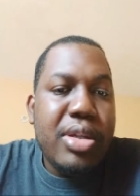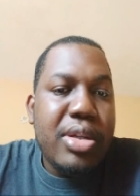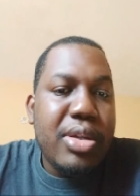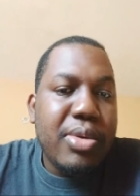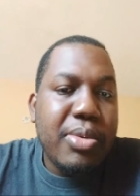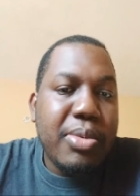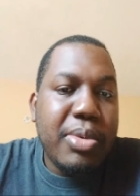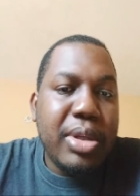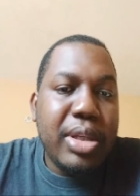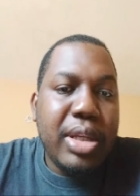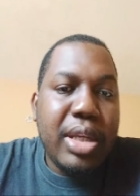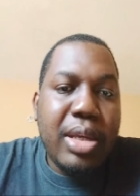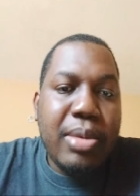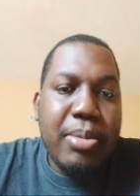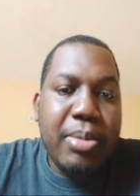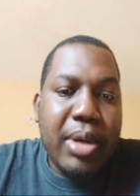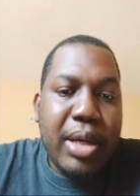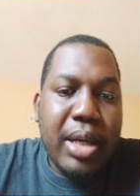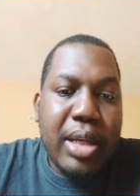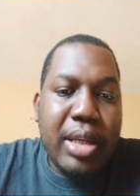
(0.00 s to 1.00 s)
with him
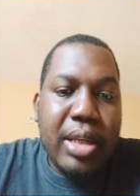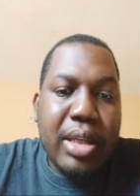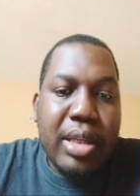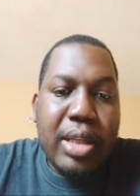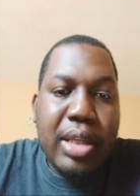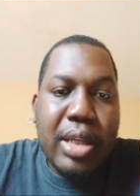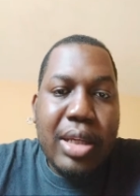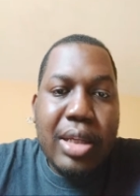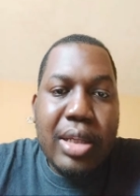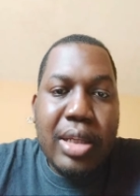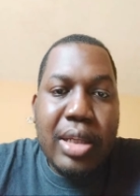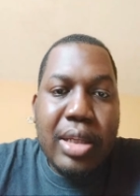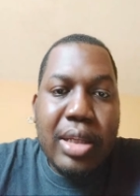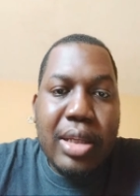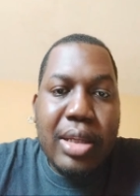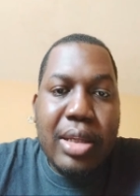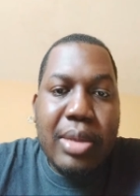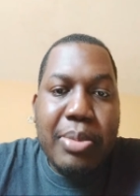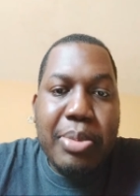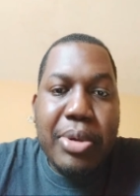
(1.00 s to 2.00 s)
and
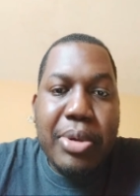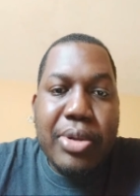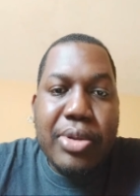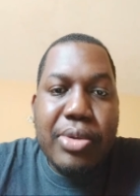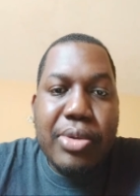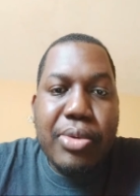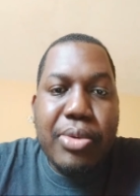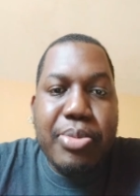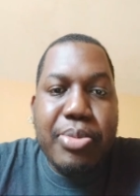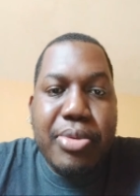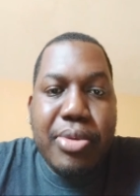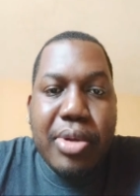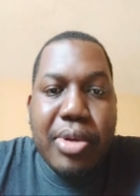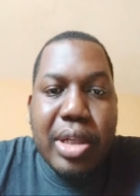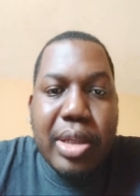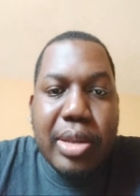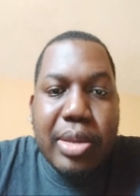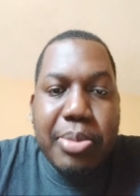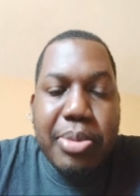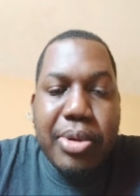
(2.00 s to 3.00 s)
the person who
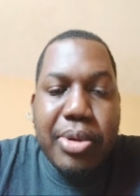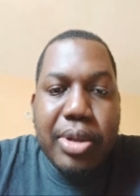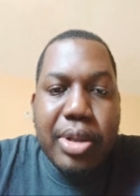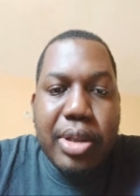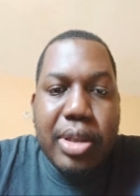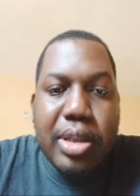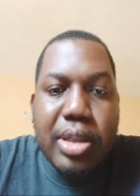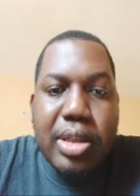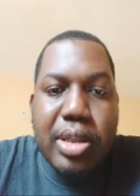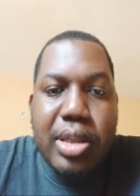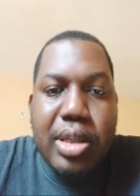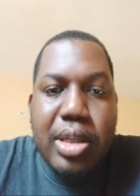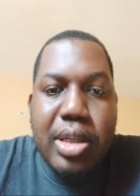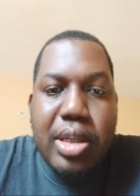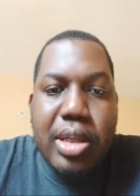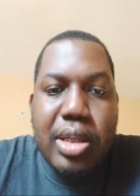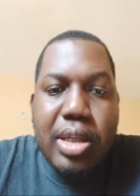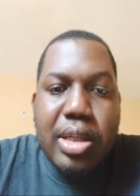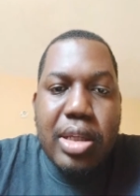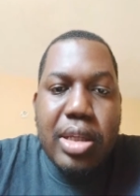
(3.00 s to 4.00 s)
programmed the plugin.
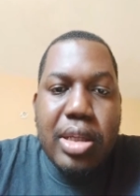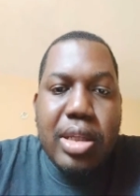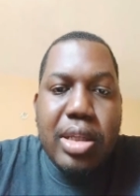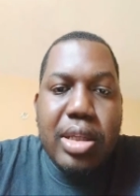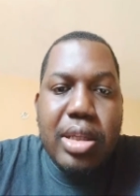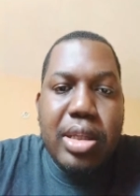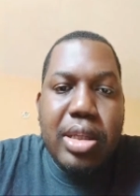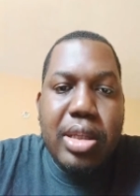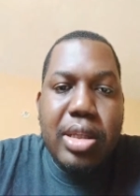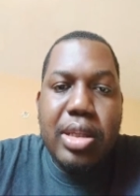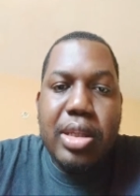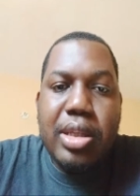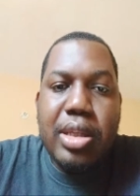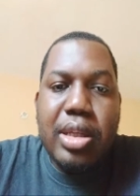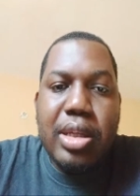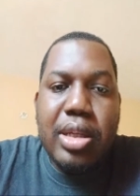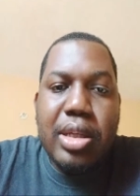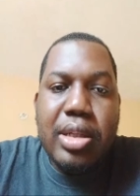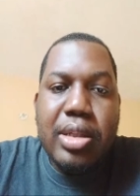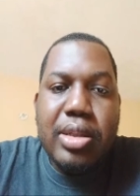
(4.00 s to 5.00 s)

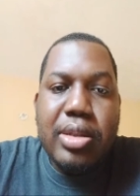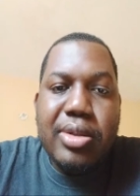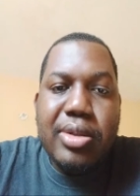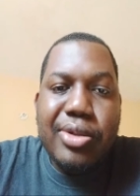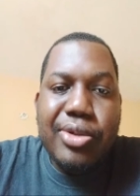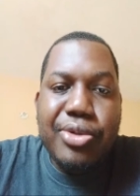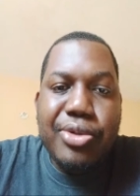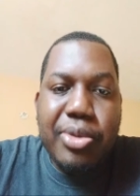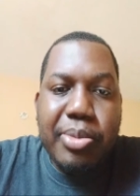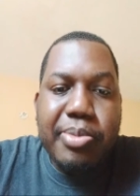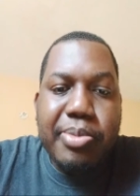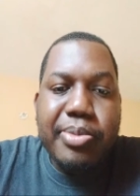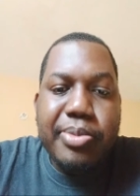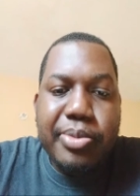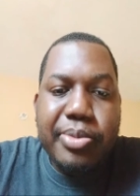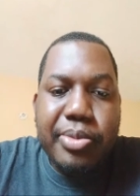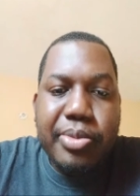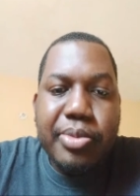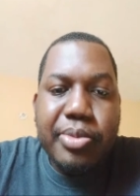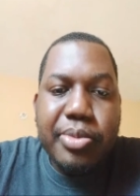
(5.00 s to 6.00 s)
Yeah, drip.
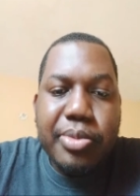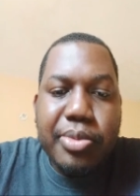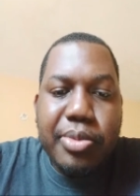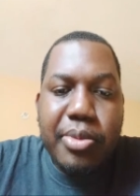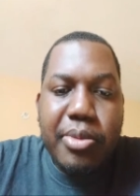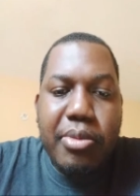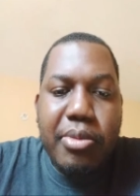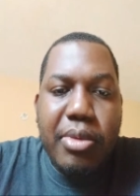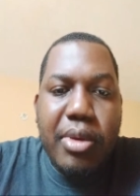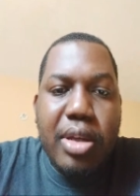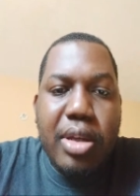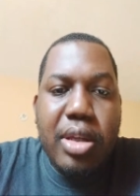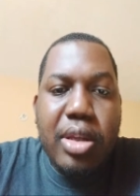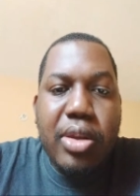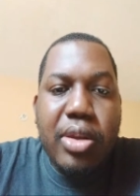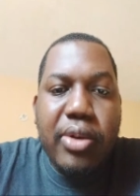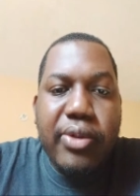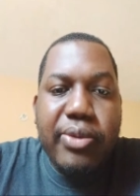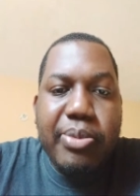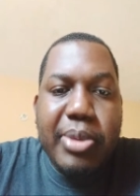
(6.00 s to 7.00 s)

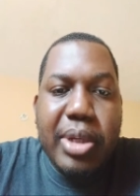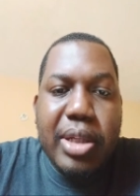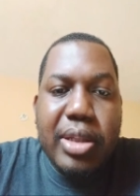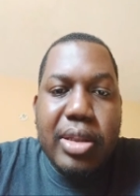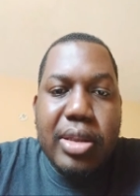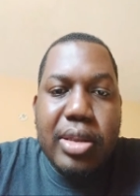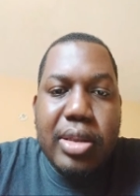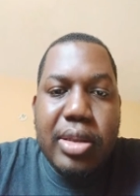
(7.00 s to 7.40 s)
Tough man.